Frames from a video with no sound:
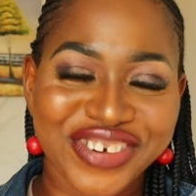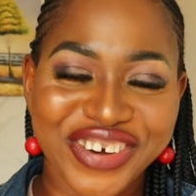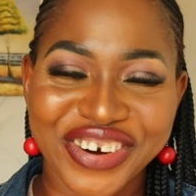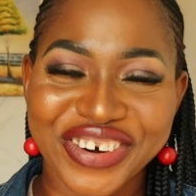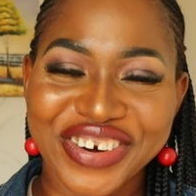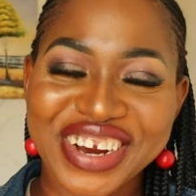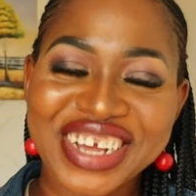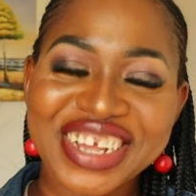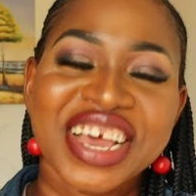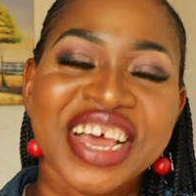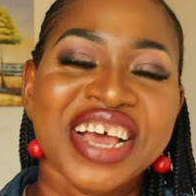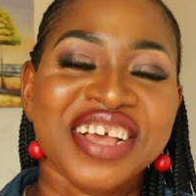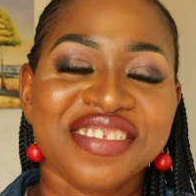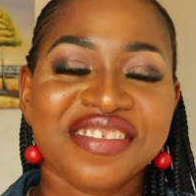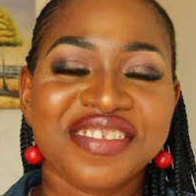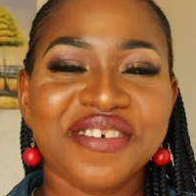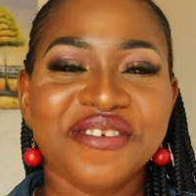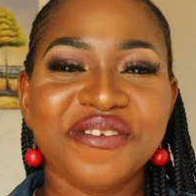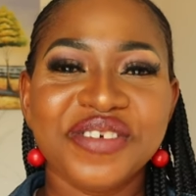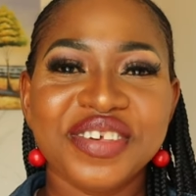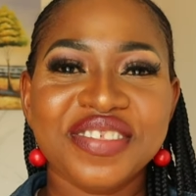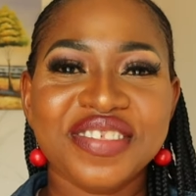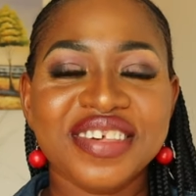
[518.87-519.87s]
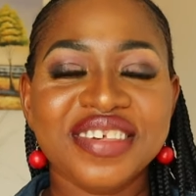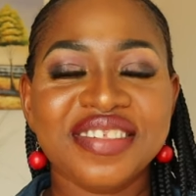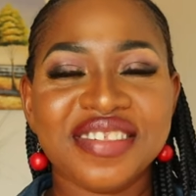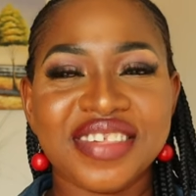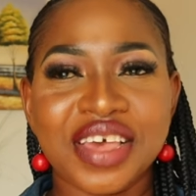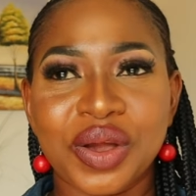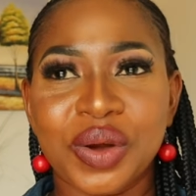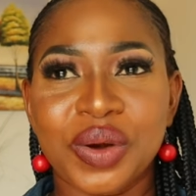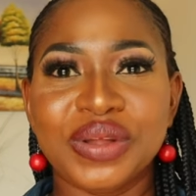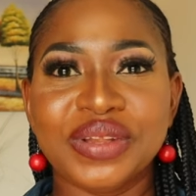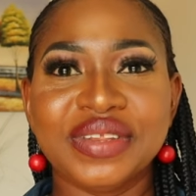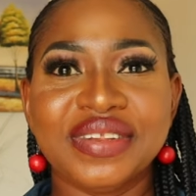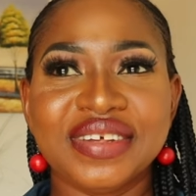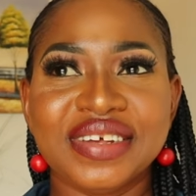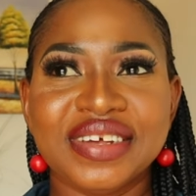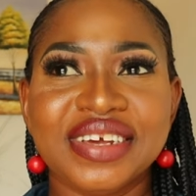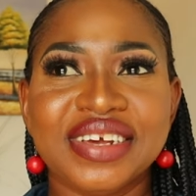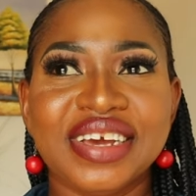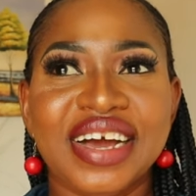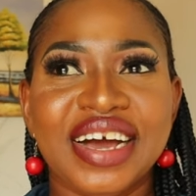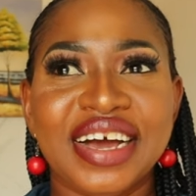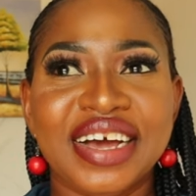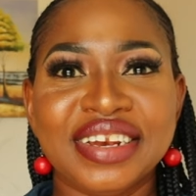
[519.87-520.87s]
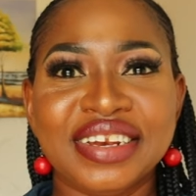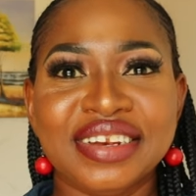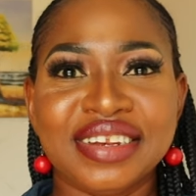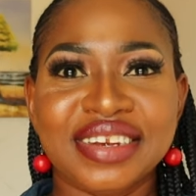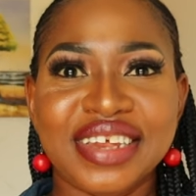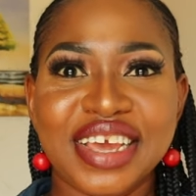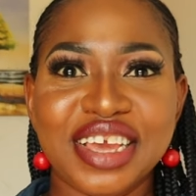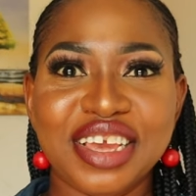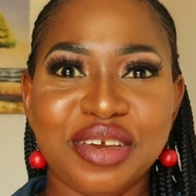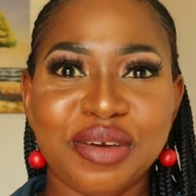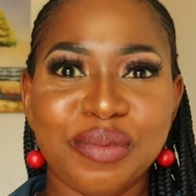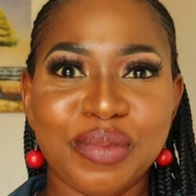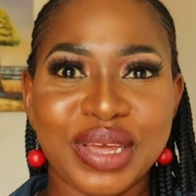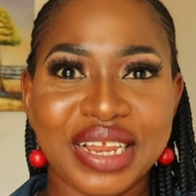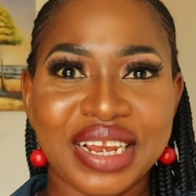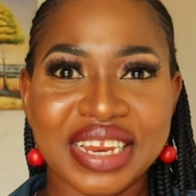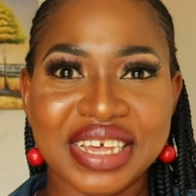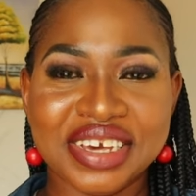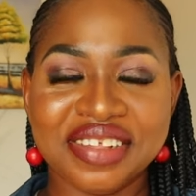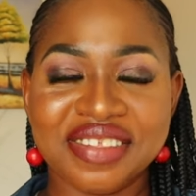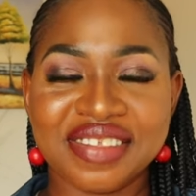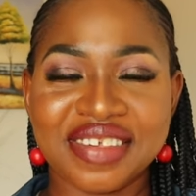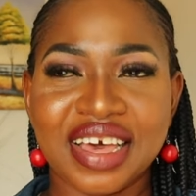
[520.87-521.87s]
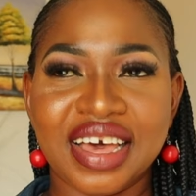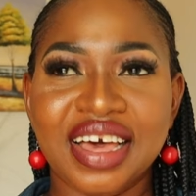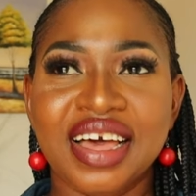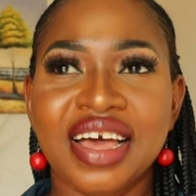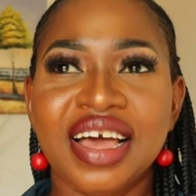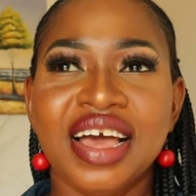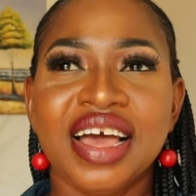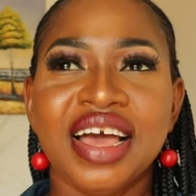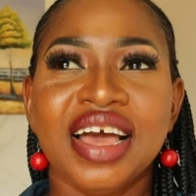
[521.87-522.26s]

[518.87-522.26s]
correct. So visit Sekondi and thank me later.